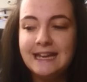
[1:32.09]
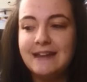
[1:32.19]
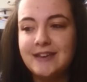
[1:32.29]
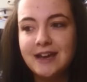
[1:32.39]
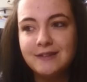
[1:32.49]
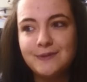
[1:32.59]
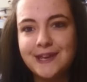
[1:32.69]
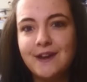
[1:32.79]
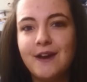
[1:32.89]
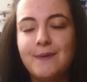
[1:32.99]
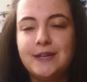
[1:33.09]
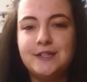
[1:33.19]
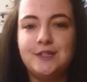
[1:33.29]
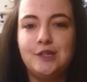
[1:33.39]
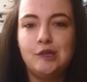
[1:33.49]
Now the other week I
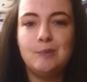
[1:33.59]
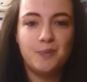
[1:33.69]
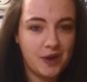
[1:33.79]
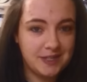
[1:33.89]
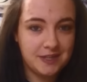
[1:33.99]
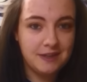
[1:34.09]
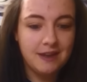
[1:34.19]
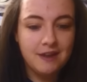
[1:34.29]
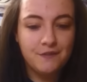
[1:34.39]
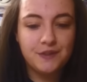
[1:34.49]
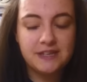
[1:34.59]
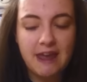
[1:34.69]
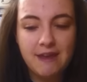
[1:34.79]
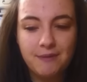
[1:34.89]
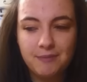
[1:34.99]
went to Brighton for the
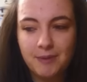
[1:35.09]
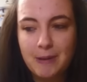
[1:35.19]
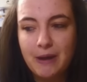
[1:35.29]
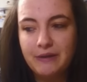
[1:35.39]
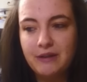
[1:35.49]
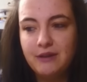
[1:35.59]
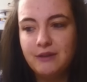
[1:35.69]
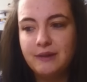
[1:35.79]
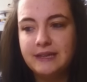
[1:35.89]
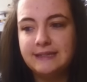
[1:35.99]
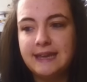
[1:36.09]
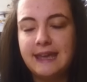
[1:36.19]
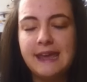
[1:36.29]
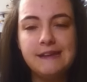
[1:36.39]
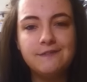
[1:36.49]
day with my partner, who is a
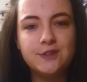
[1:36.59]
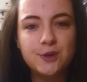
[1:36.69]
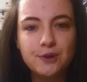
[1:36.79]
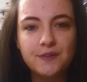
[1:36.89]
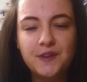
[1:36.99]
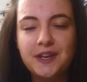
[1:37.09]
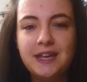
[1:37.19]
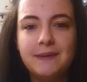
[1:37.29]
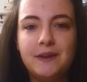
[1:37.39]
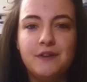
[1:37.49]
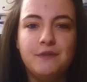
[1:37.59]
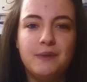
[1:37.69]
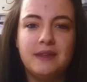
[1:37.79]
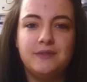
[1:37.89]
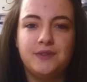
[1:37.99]
keen photographer. He went off
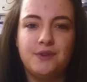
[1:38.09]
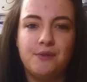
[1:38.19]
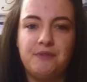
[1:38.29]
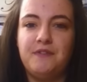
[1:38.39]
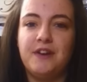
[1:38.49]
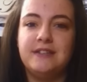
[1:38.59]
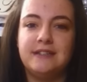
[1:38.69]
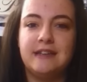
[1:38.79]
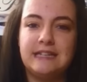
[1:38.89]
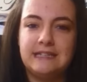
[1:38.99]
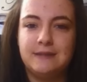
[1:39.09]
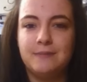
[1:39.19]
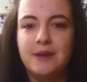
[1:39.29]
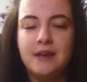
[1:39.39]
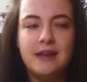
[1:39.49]
with his photography friends and they did
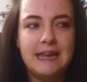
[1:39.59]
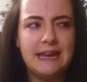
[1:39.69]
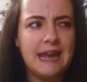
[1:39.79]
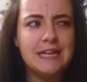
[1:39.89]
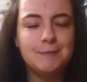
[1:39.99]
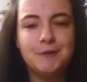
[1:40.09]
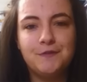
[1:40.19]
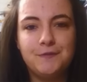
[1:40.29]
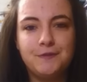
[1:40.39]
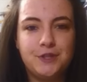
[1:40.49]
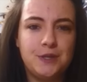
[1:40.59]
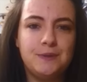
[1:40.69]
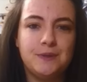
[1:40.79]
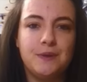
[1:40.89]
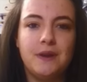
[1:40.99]
some engagement
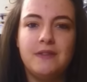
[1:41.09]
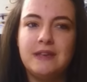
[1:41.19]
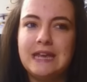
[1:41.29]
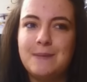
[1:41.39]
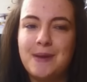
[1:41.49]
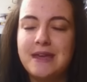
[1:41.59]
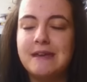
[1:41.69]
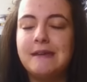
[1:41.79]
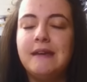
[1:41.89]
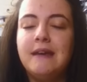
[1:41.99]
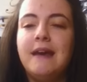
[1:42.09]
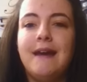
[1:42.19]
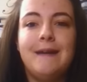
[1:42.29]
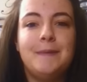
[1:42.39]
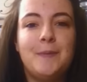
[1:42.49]
shoots on the pier.
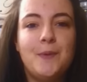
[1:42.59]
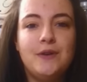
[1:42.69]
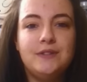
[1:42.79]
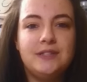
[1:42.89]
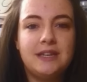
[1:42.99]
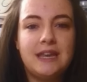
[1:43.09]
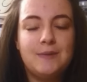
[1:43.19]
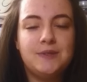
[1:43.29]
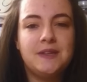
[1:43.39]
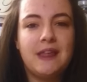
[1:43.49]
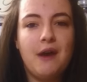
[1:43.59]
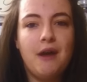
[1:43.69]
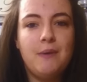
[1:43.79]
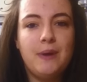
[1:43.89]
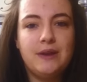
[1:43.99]
And whilst he was doing that,
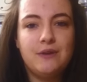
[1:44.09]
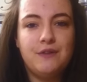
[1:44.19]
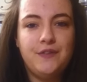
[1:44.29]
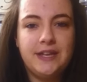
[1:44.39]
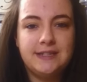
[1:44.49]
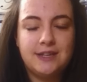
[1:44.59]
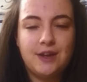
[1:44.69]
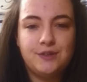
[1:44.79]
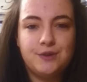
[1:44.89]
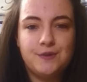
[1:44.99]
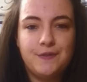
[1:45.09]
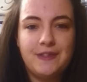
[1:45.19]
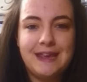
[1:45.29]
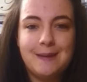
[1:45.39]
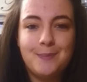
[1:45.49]
I went off in search of
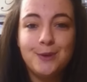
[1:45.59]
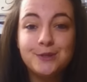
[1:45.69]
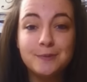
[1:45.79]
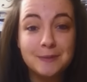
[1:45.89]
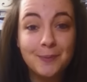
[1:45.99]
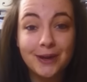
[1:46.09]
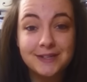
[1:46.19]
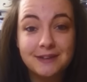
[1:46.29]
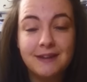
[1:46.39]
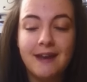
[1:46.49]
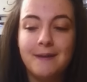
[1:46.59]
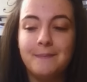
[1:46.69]
the bookshops in Brighton.